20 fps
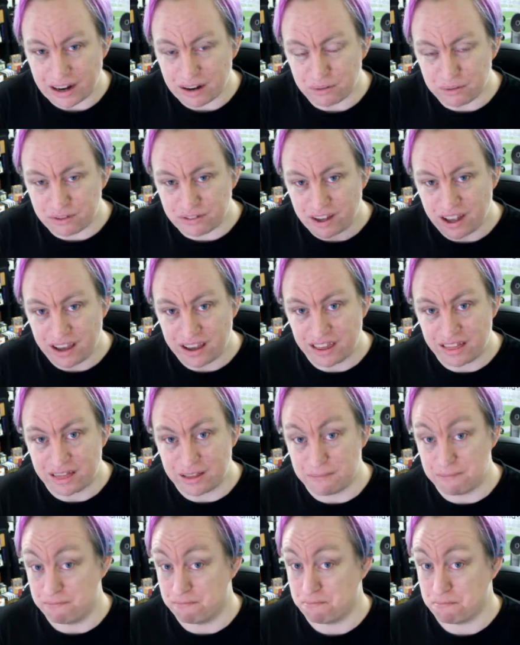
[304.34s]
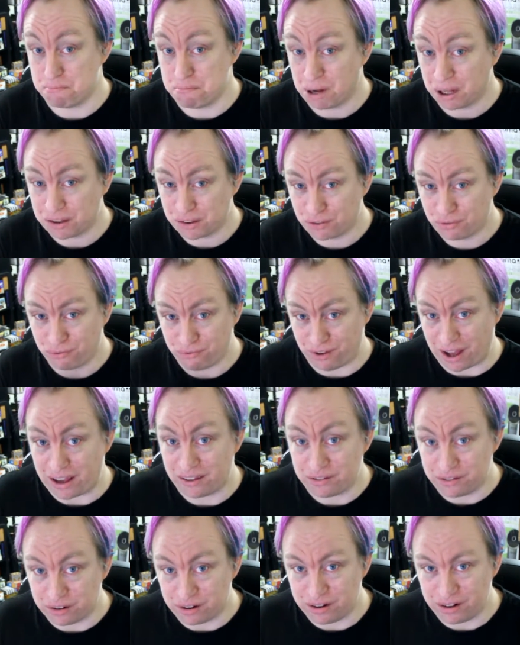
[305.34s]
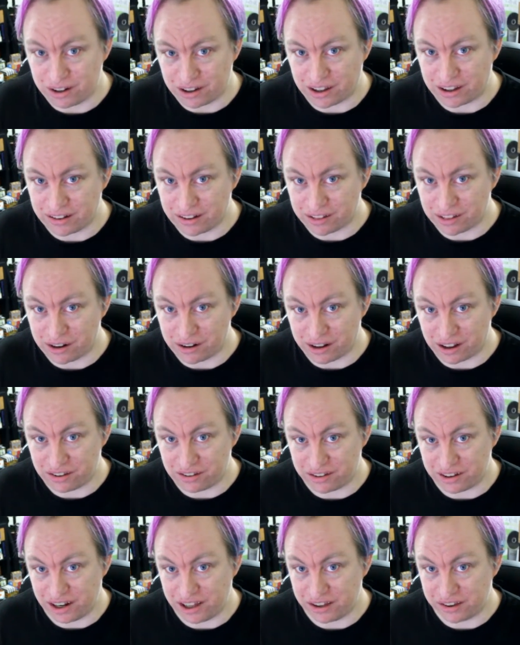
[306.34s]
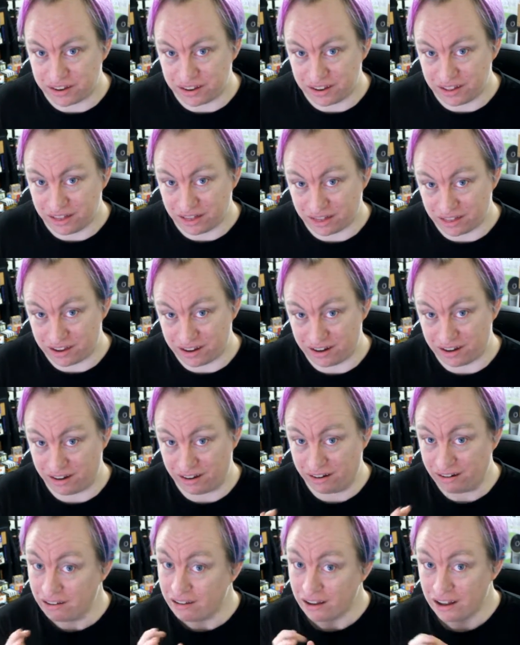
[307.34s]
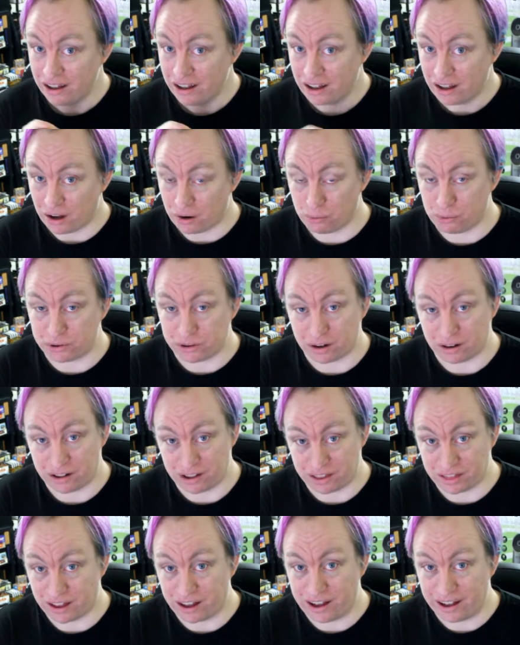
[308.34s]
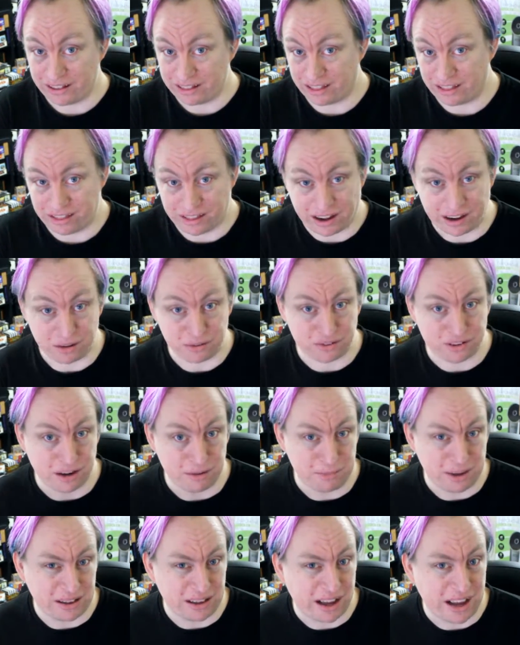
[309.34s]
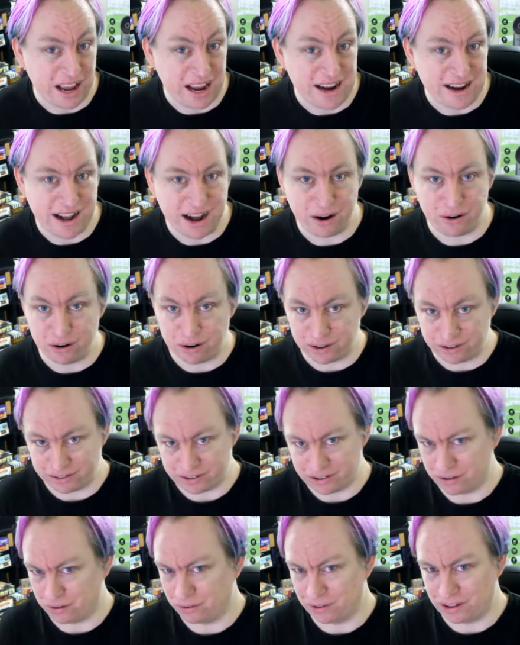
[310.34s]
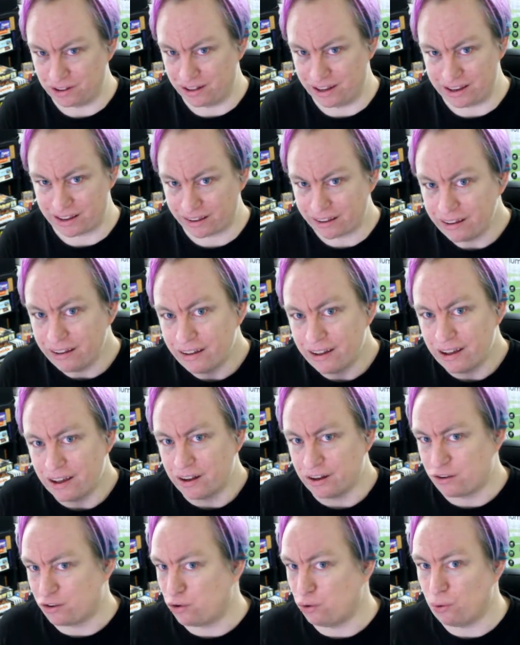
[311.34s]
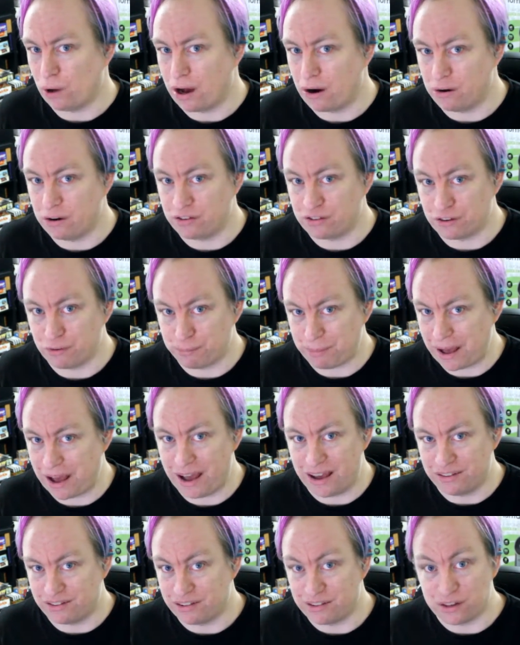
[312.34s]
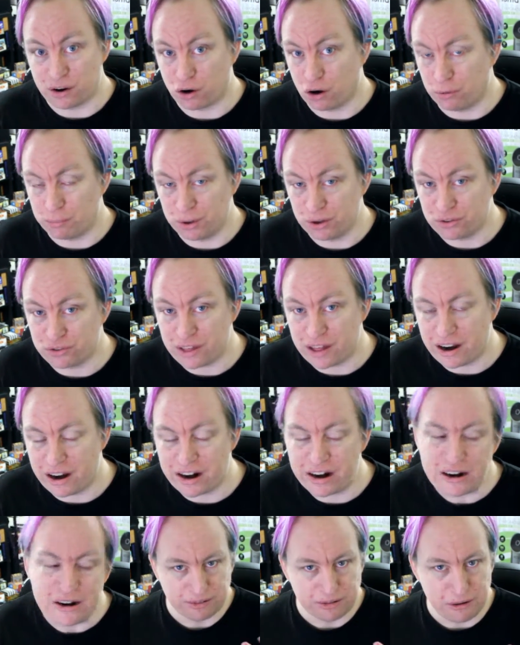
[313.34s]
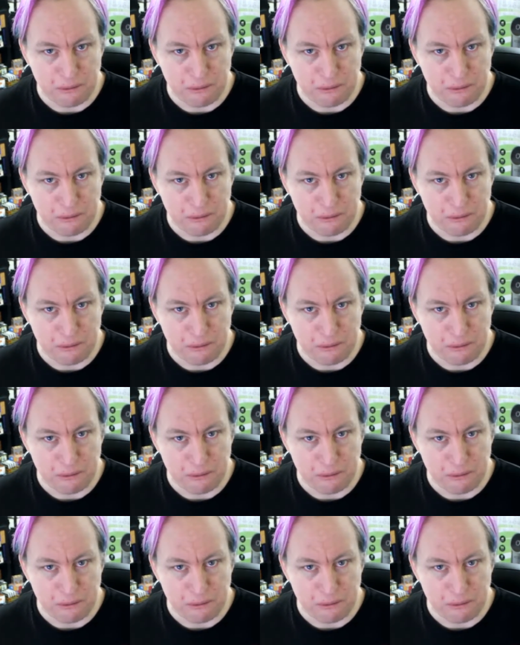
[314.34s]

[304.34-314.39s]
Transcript: was taking them much faster to get to their destination than originally thought. They thought it was going to be like 8 hours and only like 2 hours have passed and they're almost there.